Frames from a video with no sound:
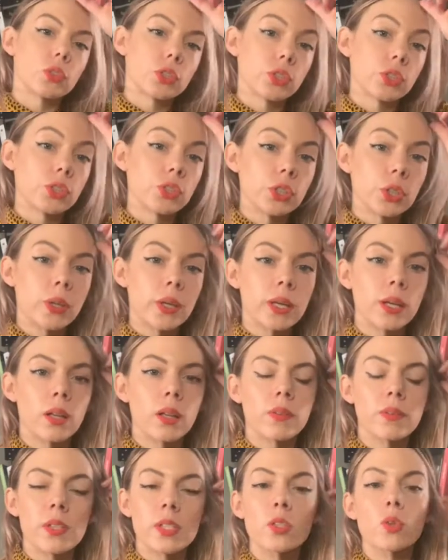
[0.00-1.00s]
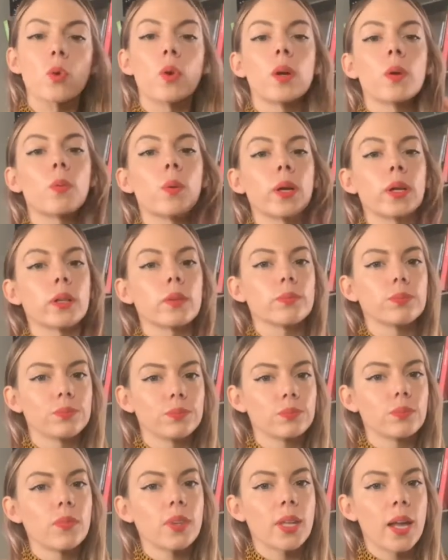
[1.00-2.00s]
during all of this, or what,
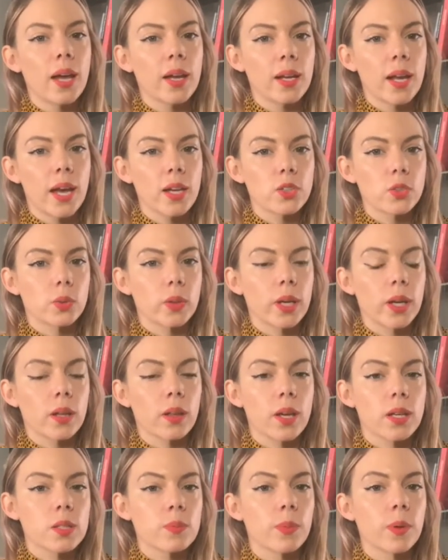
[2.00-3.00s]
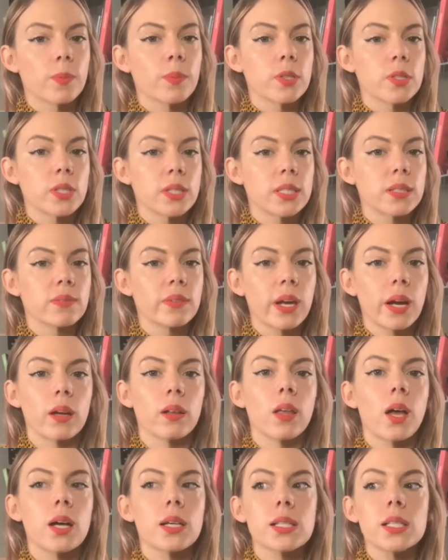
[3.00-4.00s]
not actual hair loss, but perceived hair
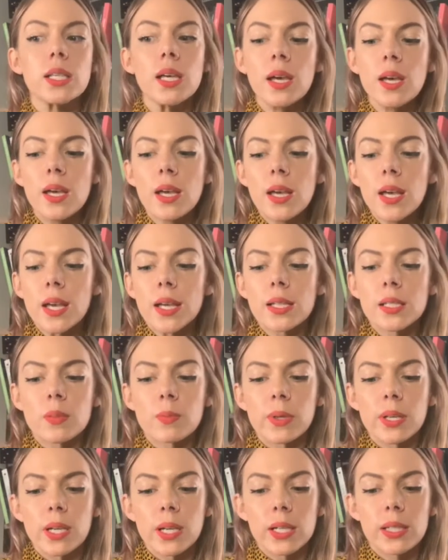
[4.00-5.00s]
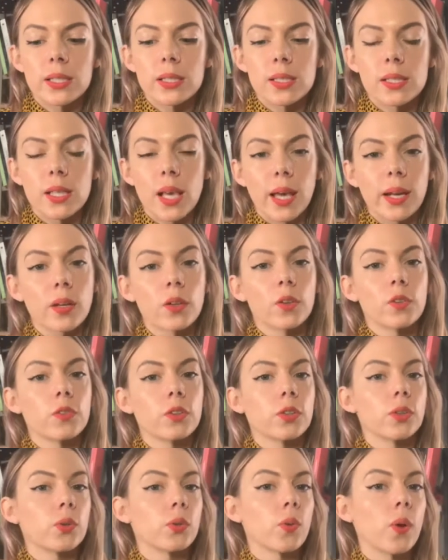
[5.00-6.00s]
loss, is because, I don't know if
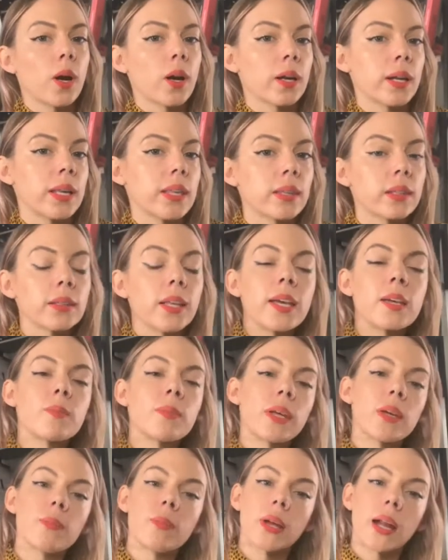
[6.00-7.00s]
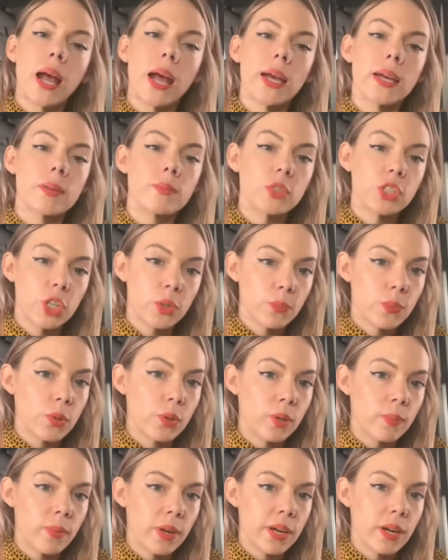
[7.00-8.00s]
you are anything like me, but I am shampooing
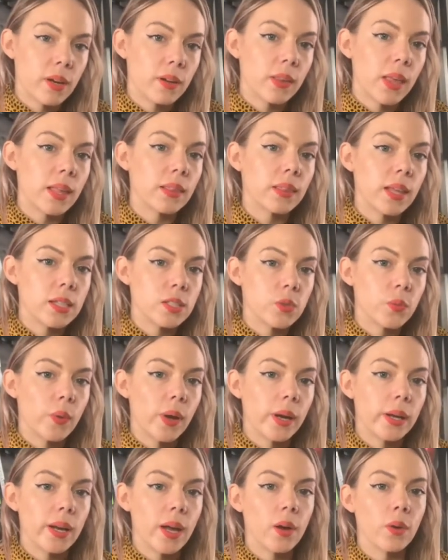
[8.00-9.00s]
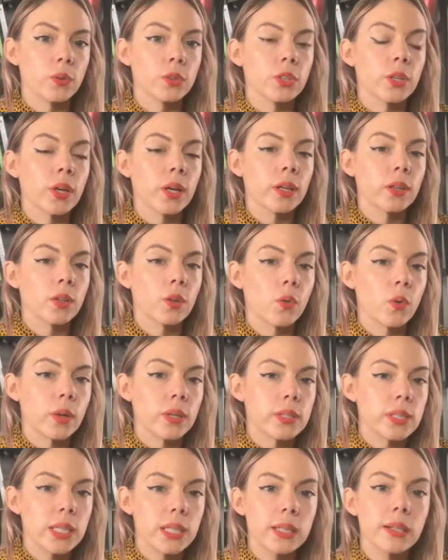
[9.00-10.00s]
my hair a lot less right now during the
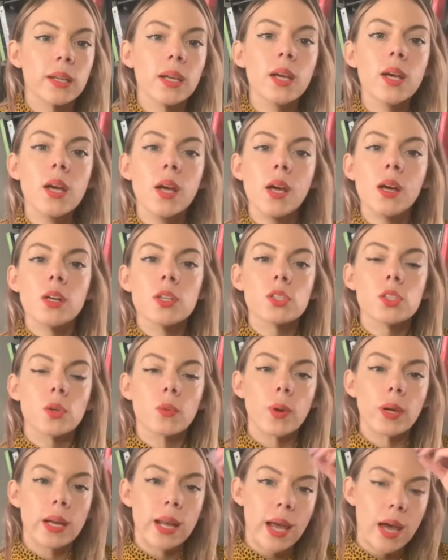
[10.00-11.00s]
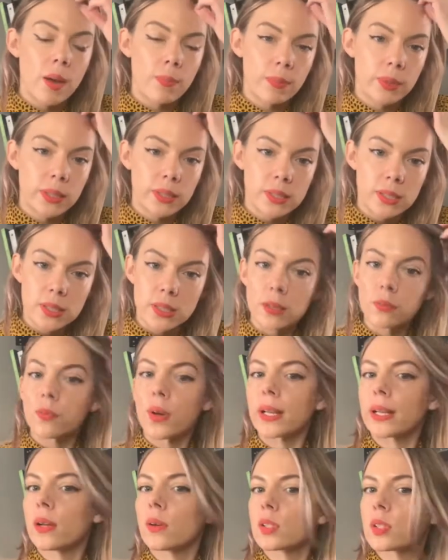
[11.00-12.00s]
quarantine. So what happens, right
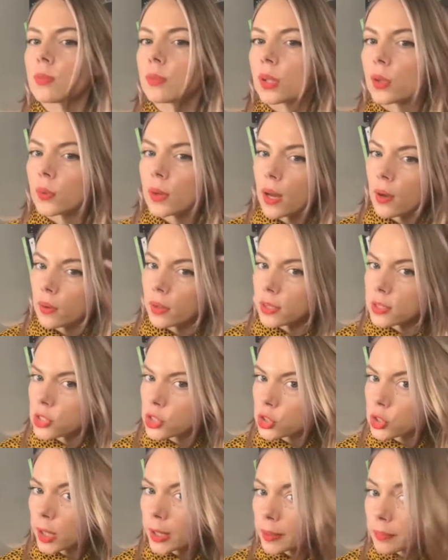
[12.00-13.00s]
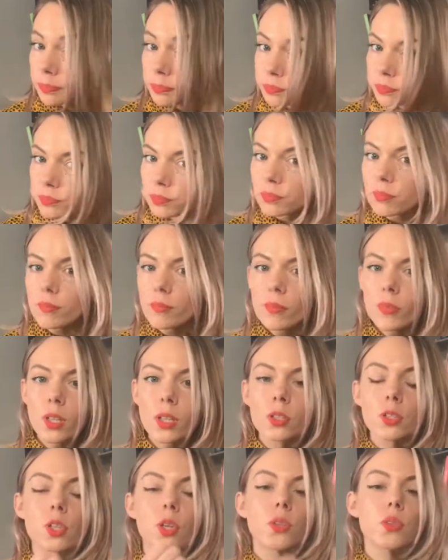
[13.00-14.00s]
now it's blown out, it's straight,
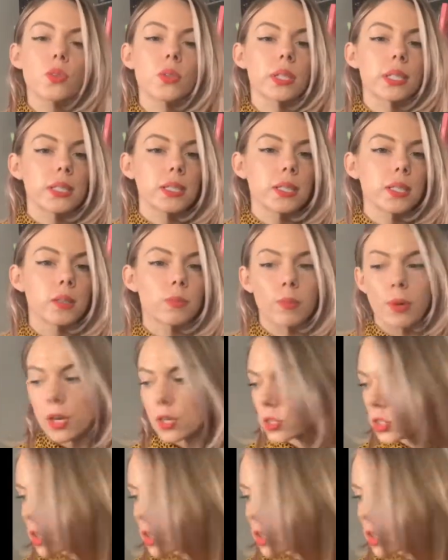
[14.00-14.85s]
so it's really easy to brush.